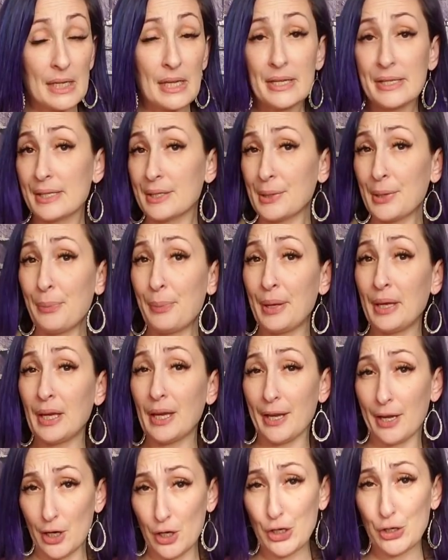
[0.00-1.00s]

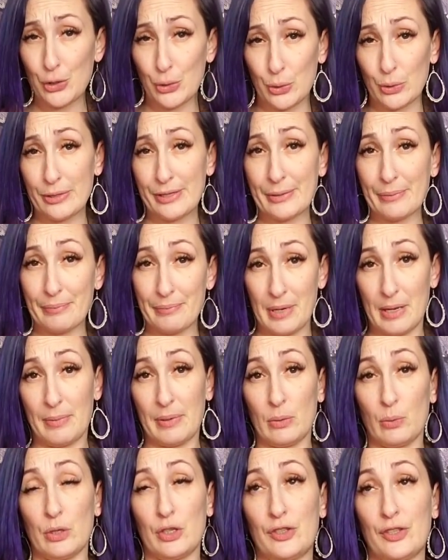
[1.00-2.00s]
sleeping issues,
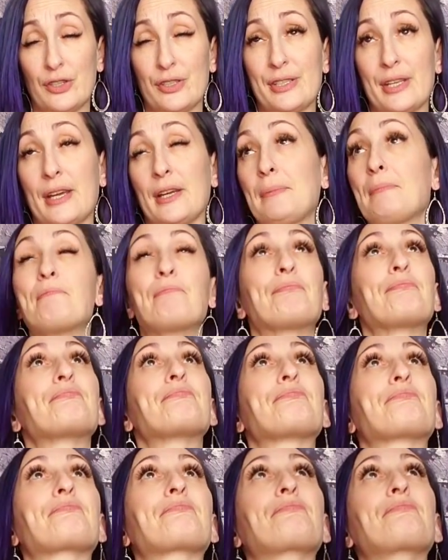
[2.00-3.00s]
maybe we should say.
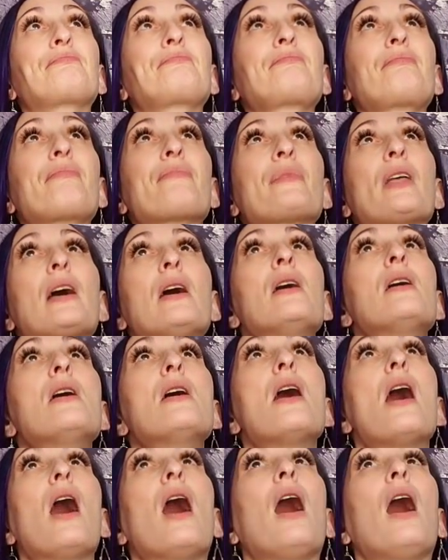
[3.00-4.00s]

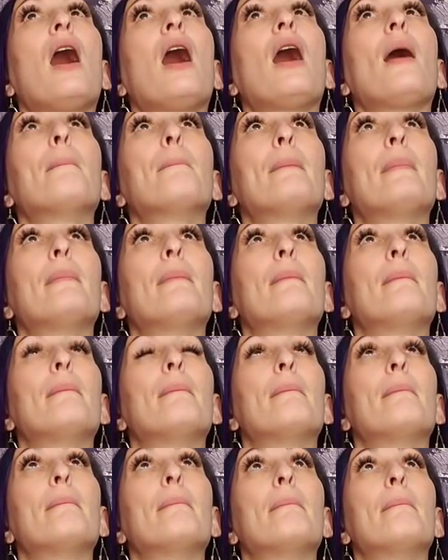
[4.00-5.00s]
My
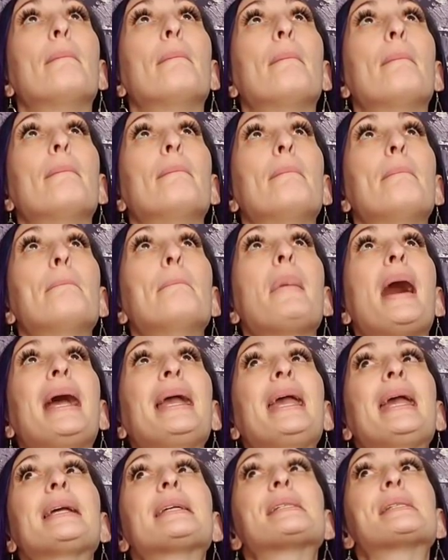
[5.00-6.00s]

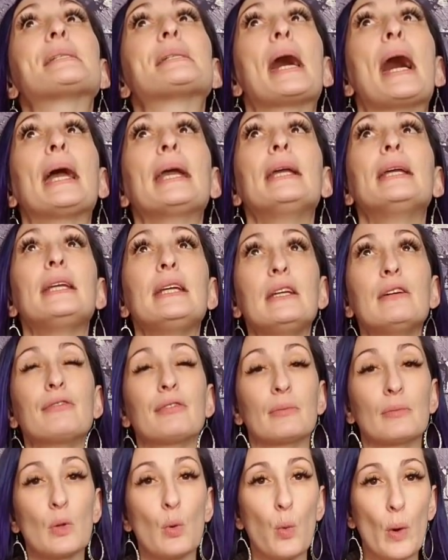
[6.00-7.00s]
anxiety
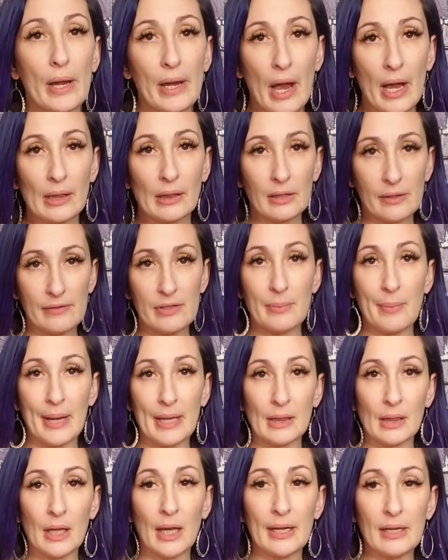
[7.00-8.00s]
from the way I lived
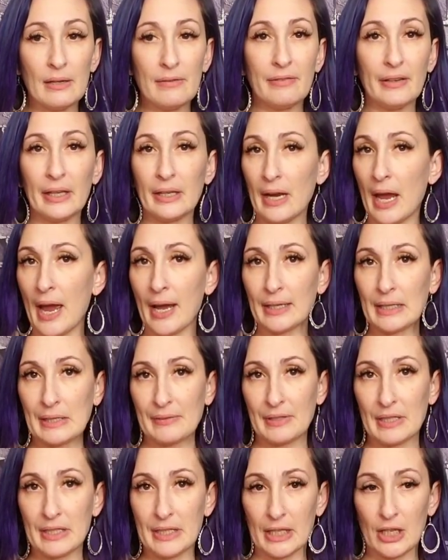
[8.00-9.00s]
my life in
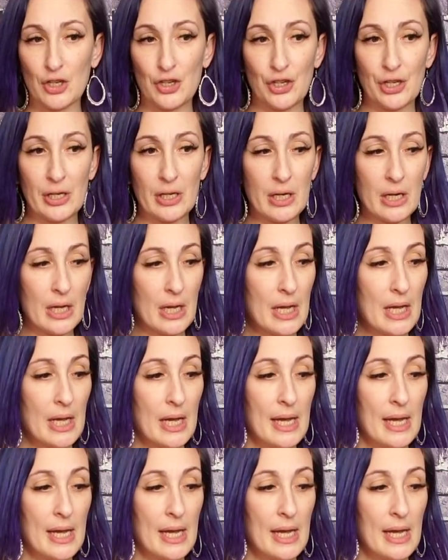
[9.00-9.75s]
active addiction